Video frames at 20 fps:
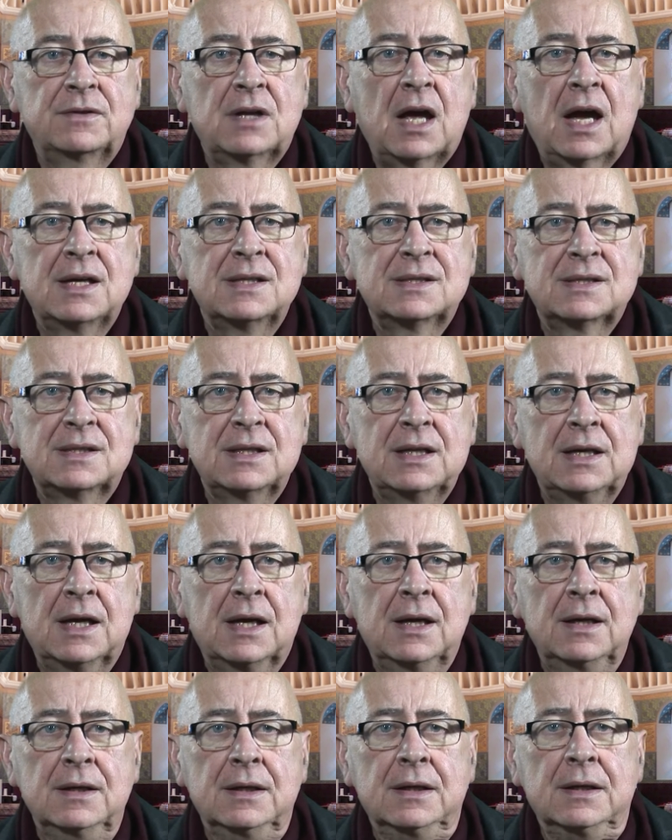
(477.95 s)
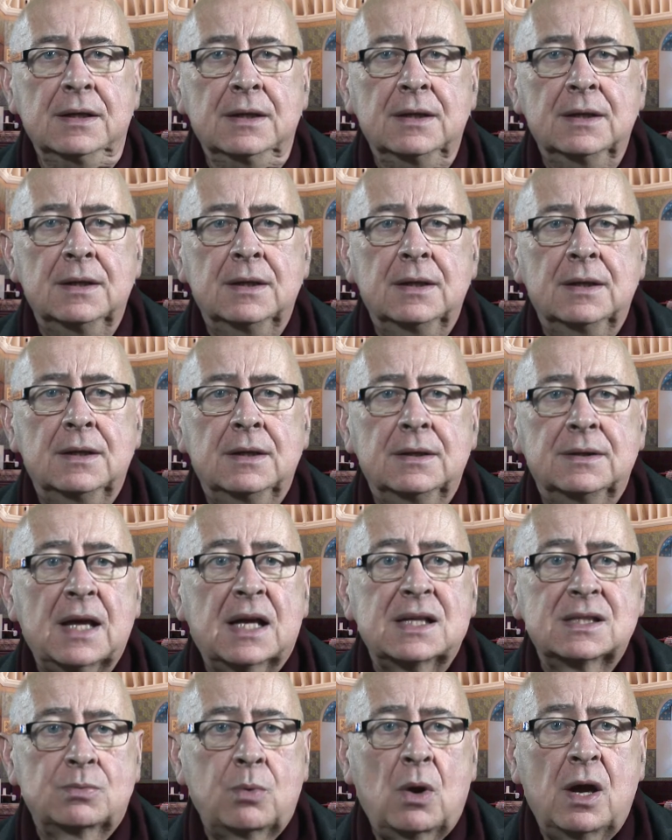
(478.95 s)
Nicaea,
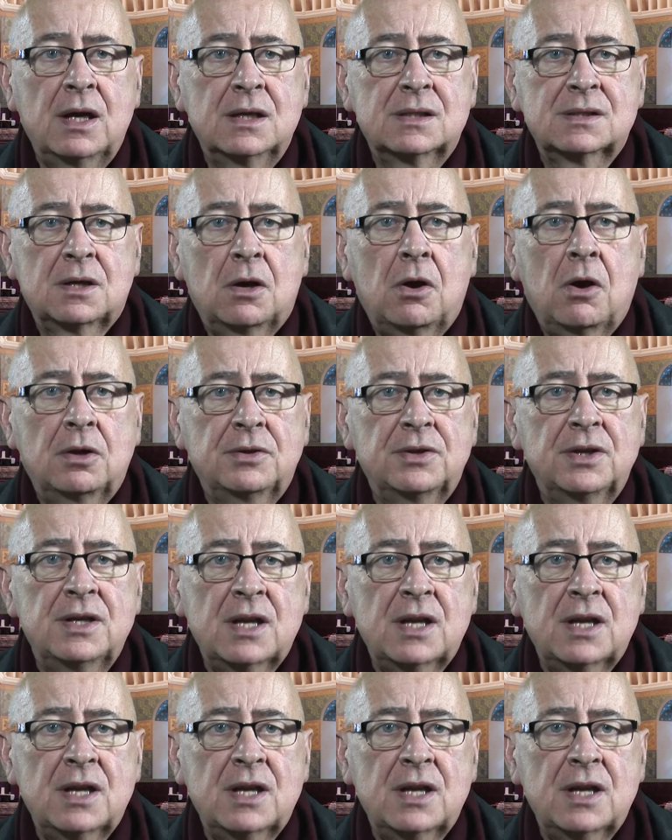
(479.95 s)
that's why it's called the